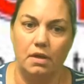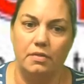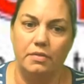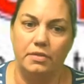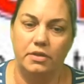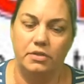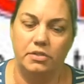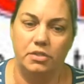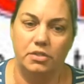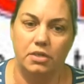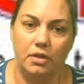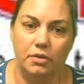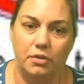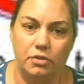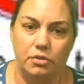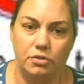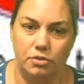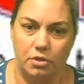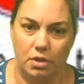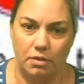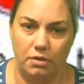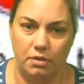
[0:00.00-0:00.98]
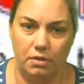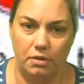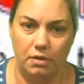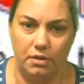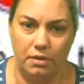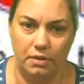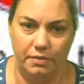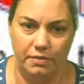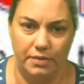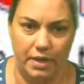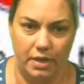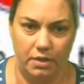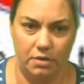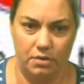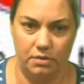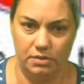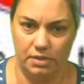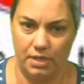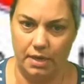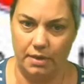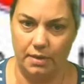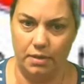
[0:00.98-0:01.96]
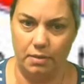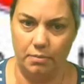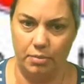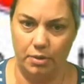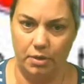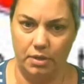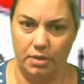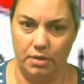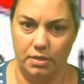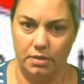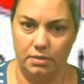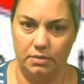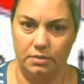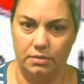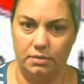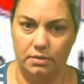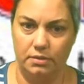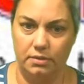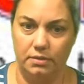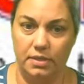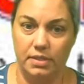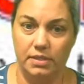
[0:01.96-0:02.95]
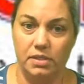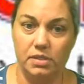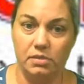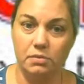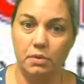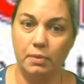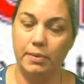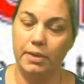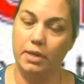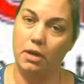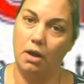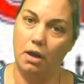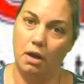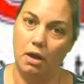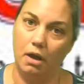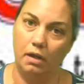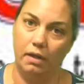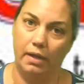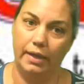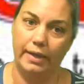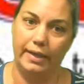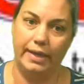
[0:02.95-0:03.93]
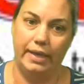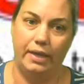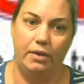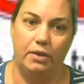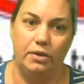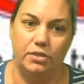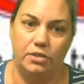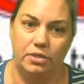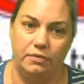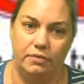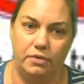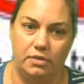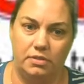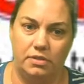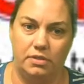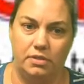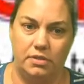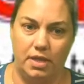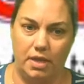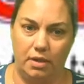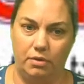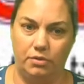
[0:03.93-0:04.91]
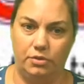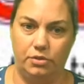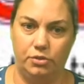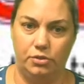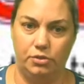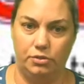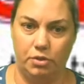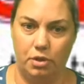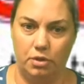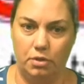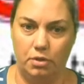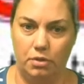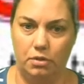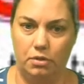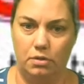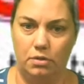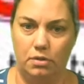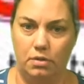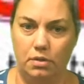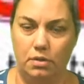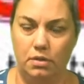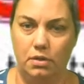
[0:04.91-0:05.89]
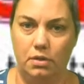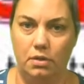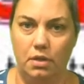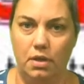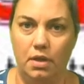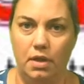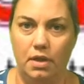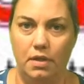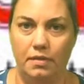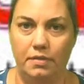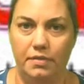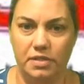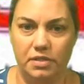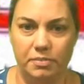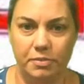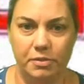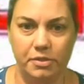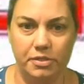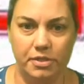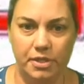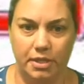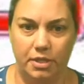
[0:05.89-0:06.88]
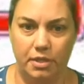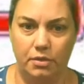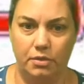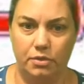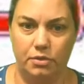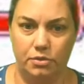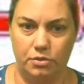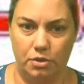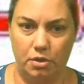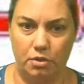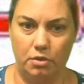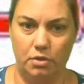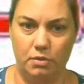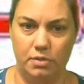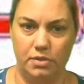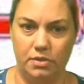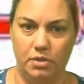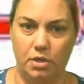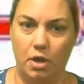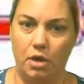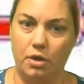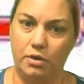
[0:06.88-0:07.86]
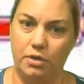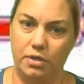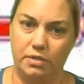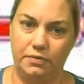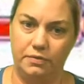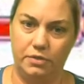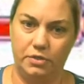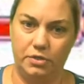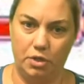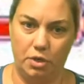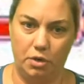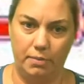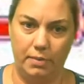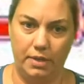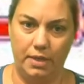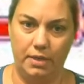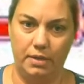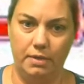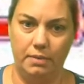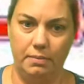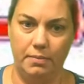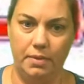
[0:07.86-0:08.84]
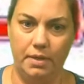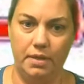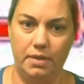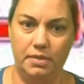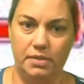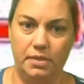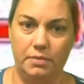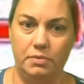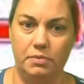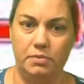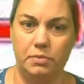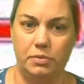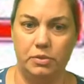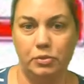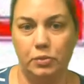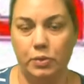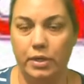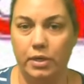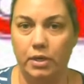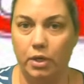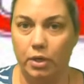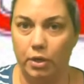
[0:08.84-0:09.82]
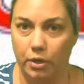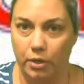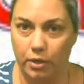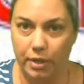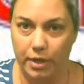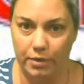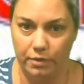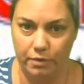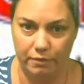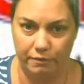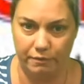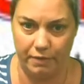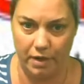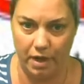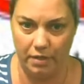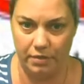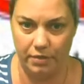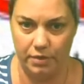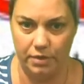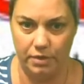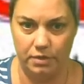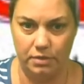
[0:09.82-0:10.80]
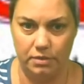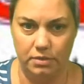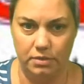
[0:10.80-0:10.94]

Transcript: There's another struggle that goes on in the book. This is what we call a character versus character struggle. This particular struggle was the hardest for Tomi because it was between her and her father.